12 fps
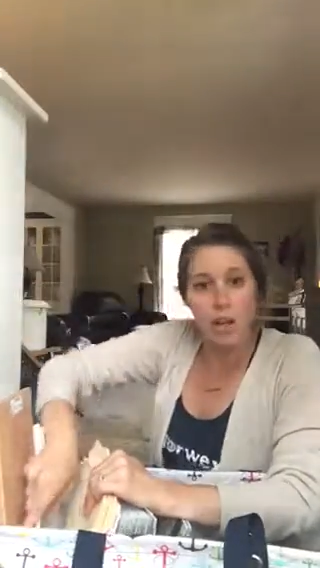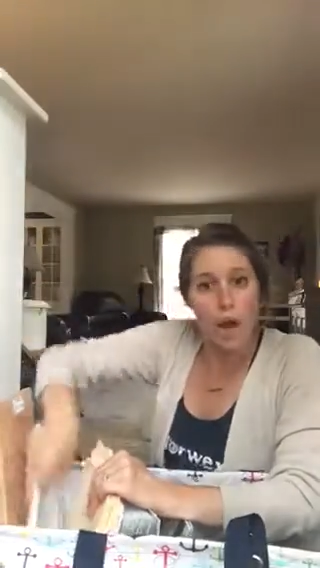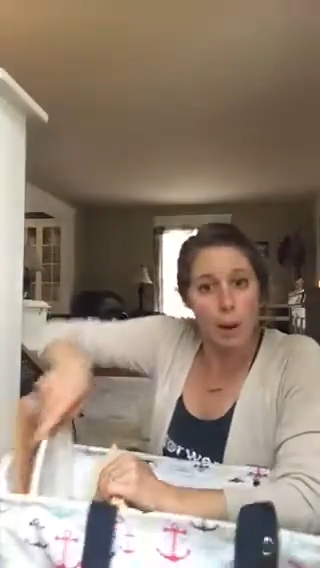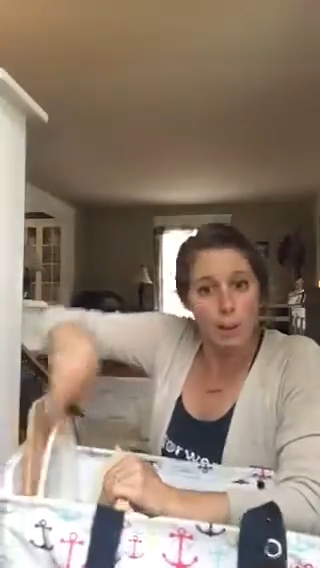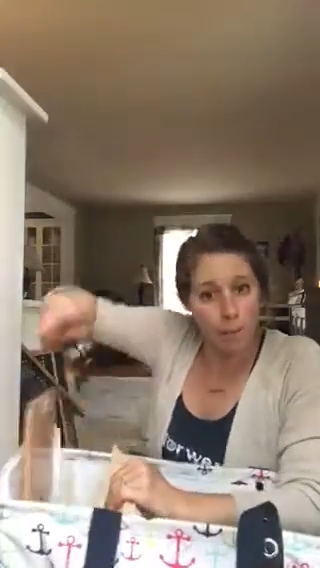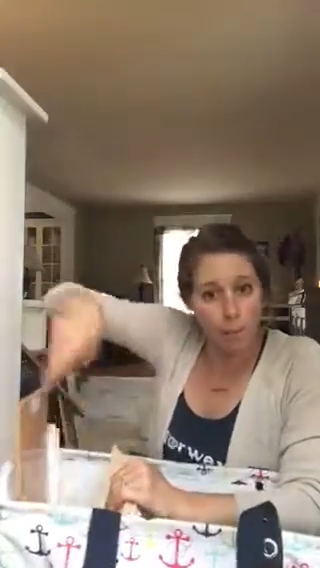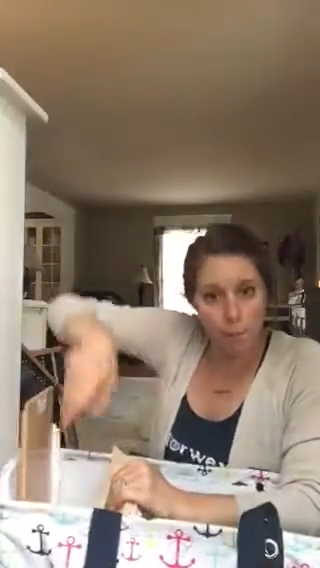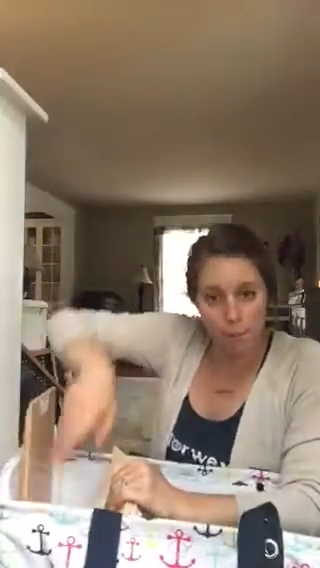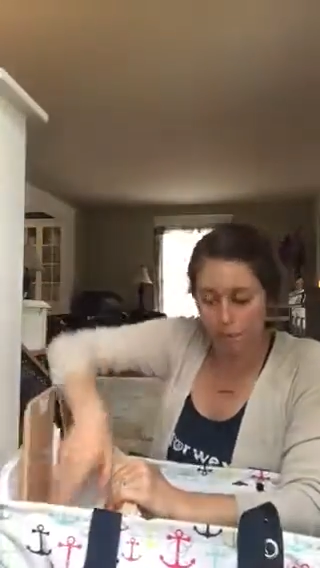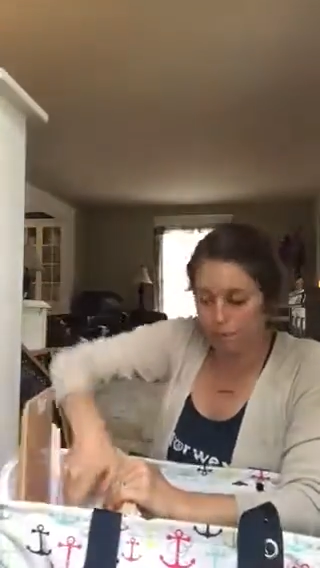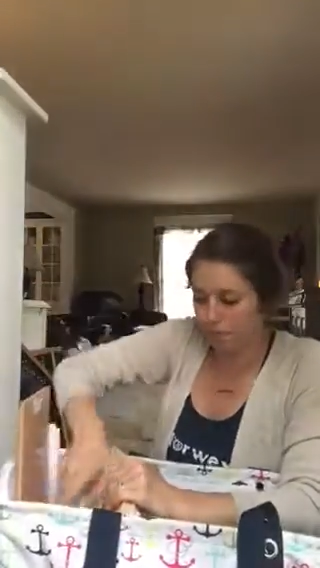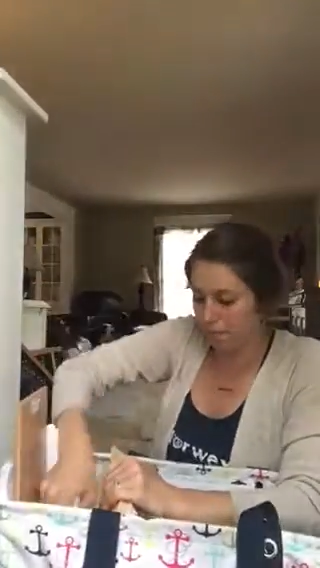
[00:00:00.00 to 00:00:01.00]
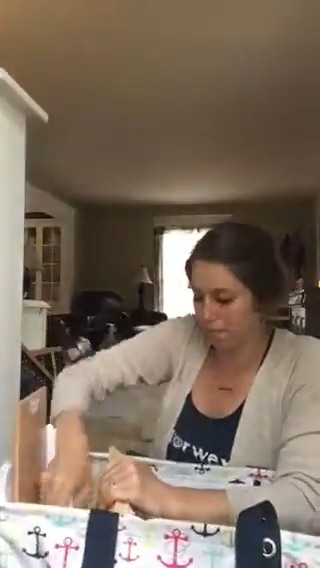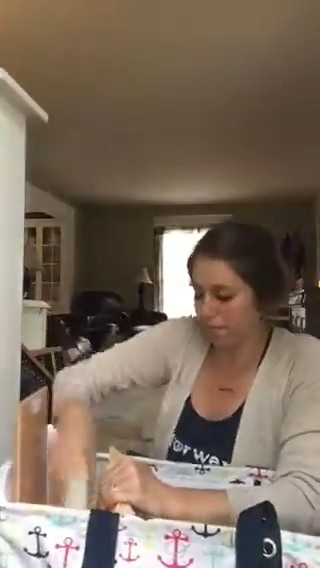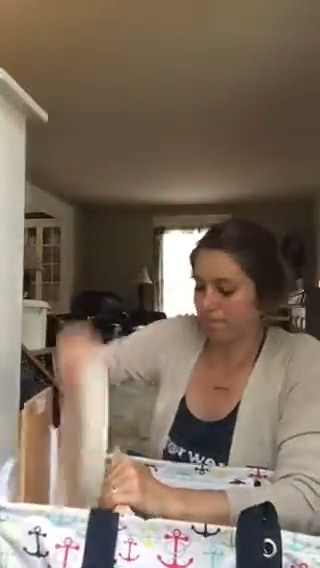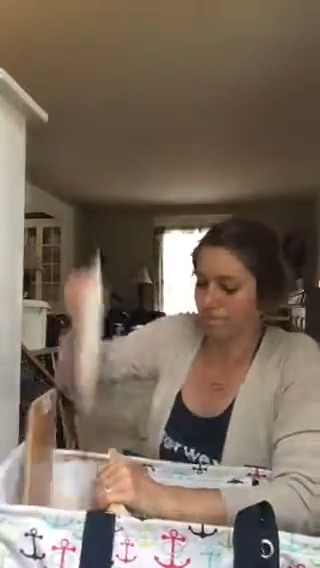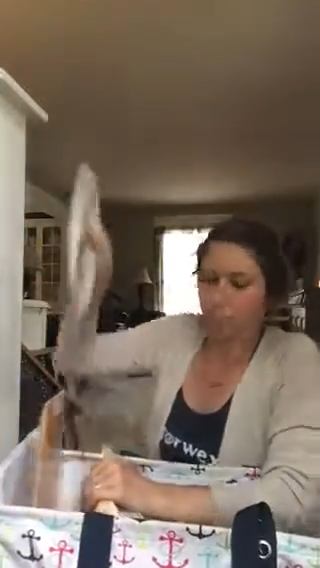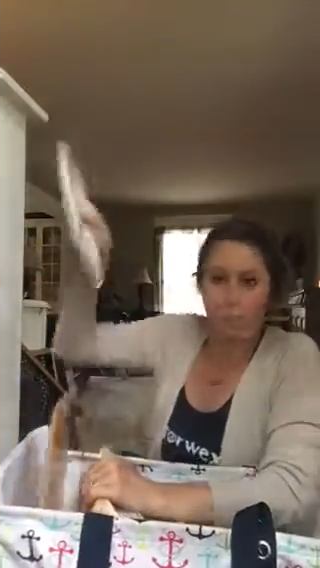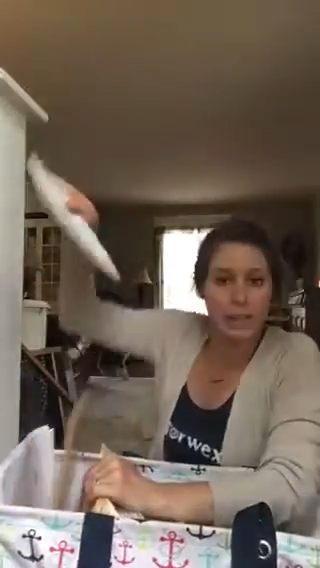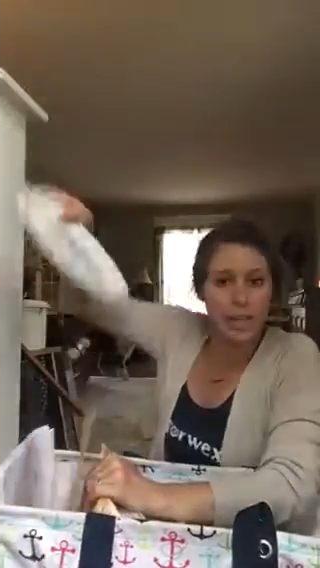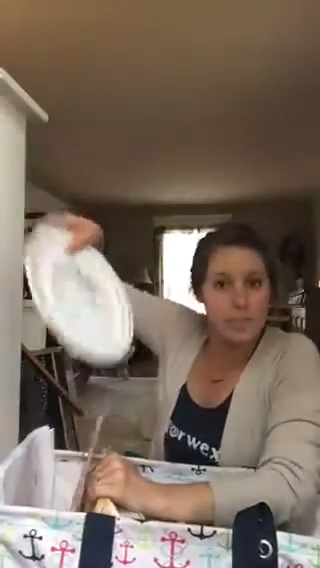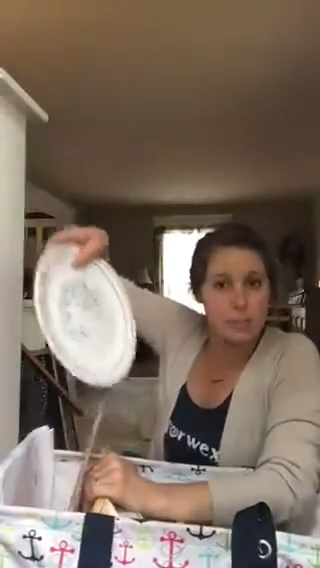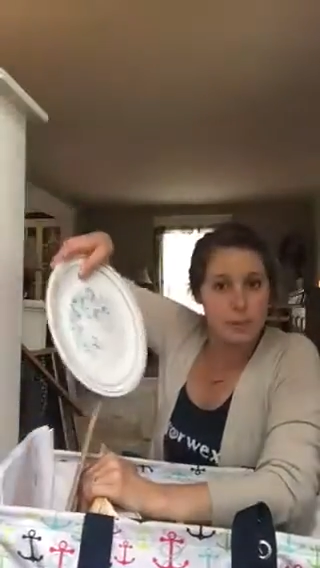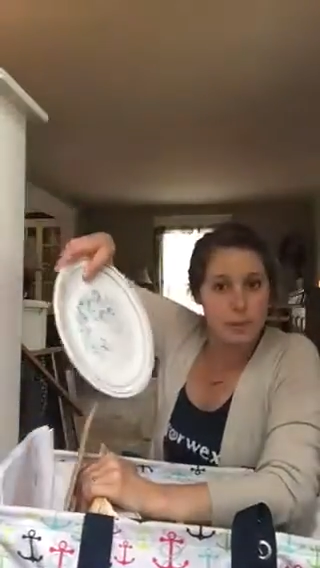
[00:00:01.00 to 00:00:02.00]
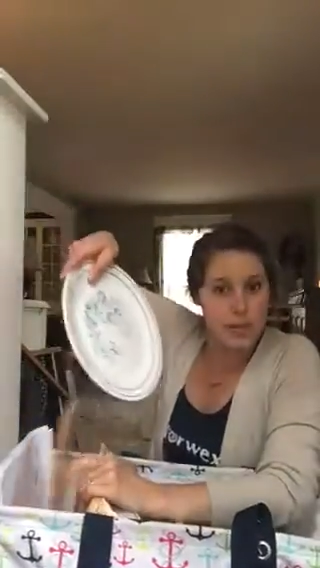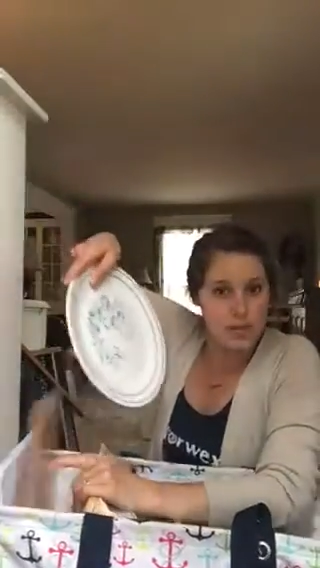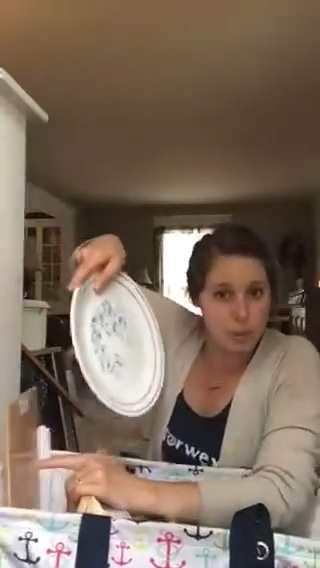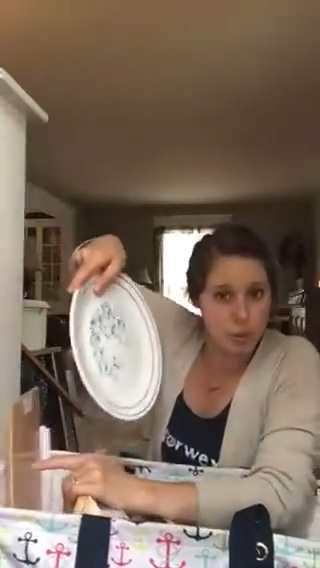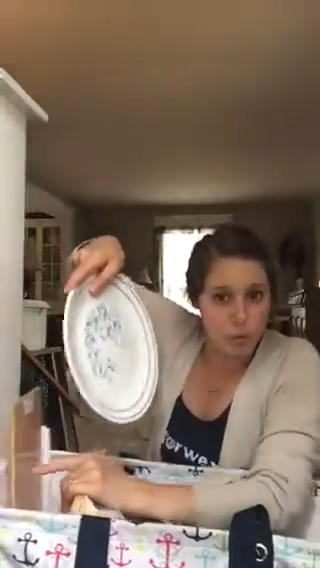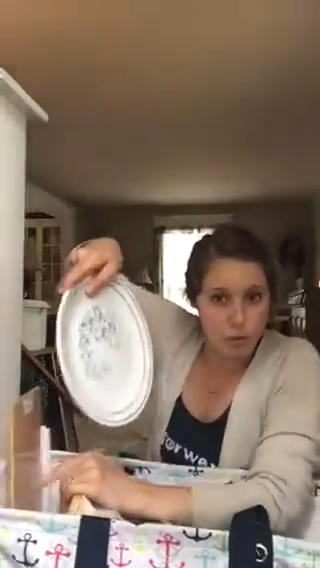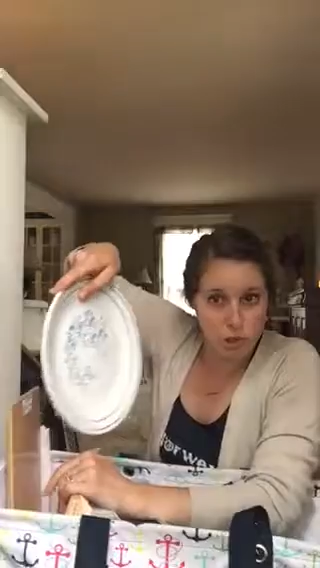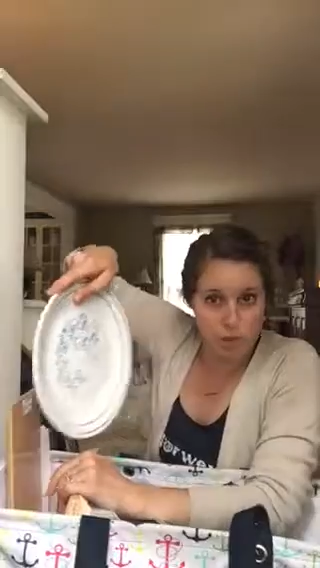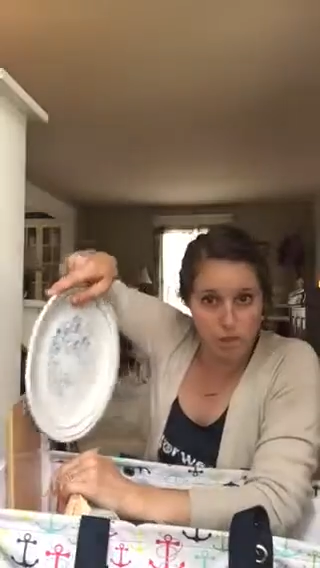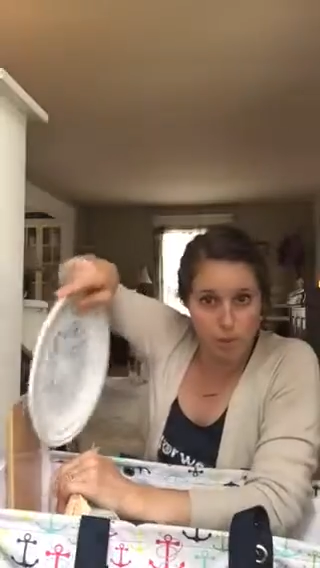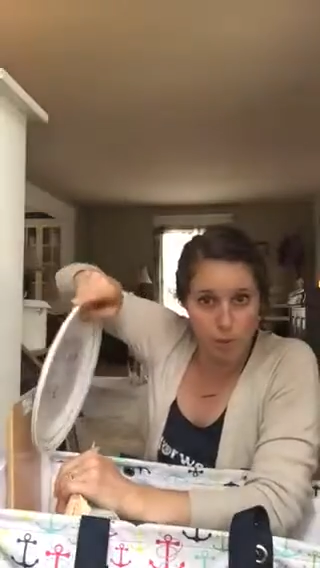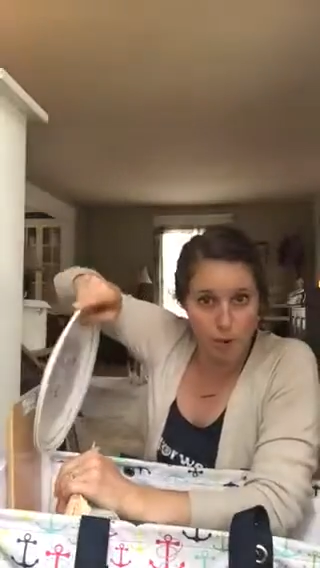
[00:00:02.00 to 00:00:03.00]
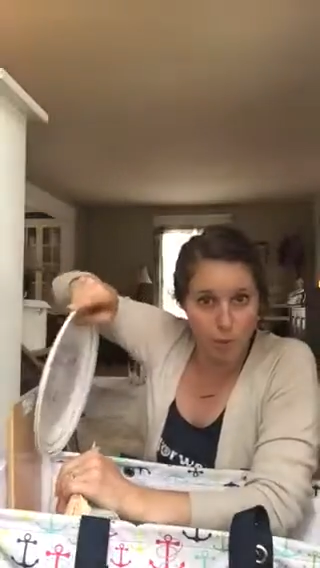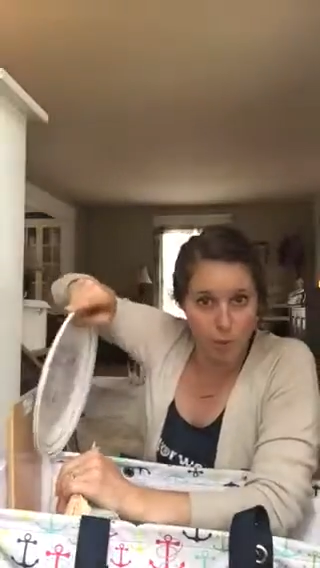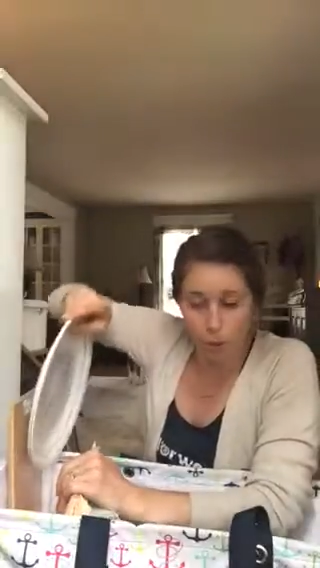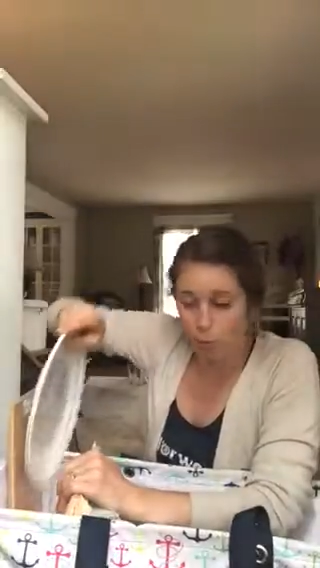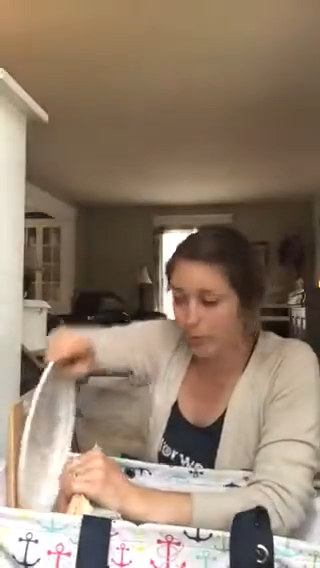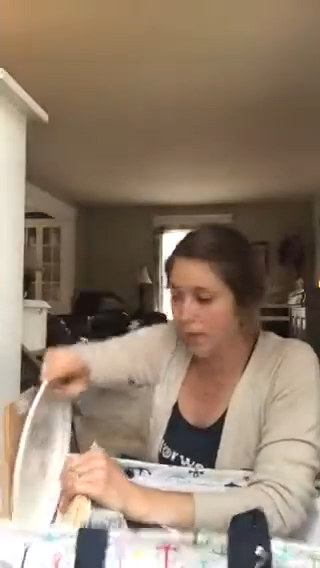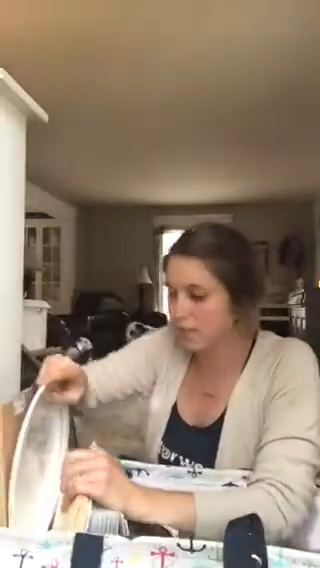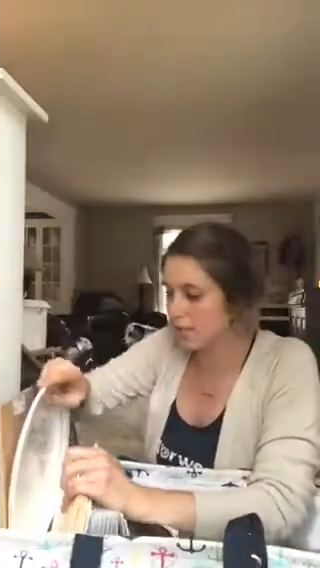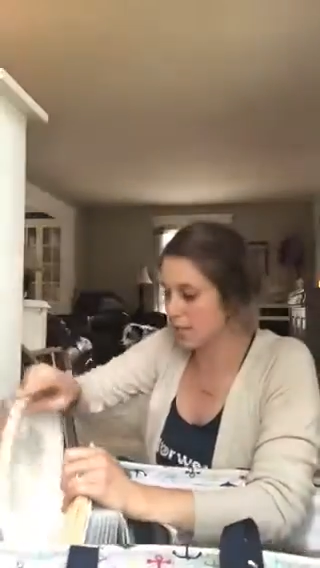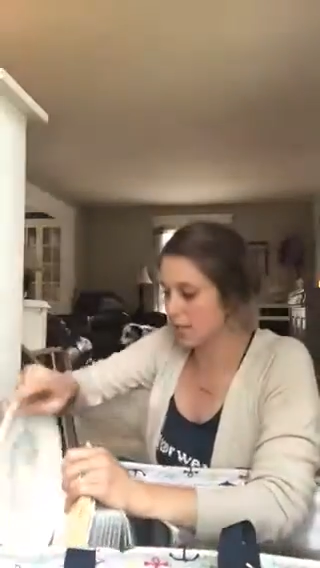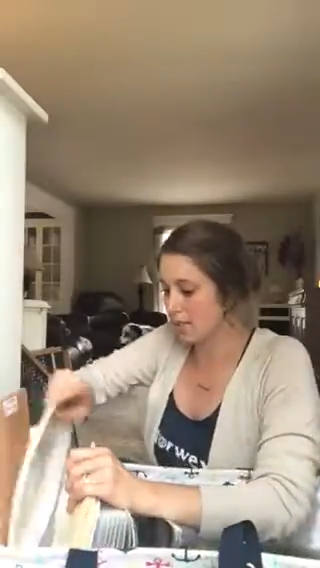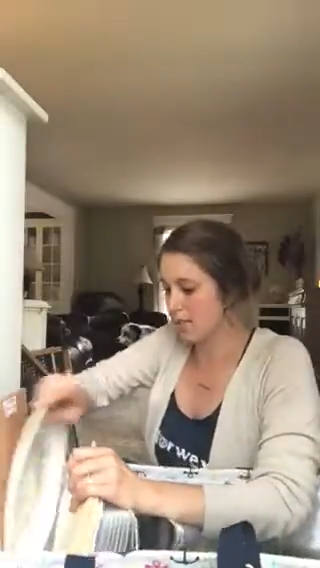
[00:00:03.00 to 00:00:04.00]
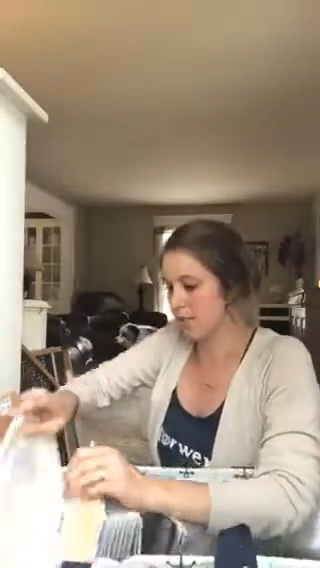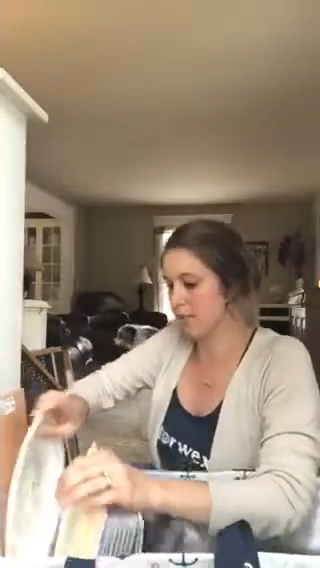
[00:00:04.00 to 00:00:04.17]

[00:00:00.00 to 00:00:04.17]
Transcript: I bring plates because I do my chicken demo on my own plates.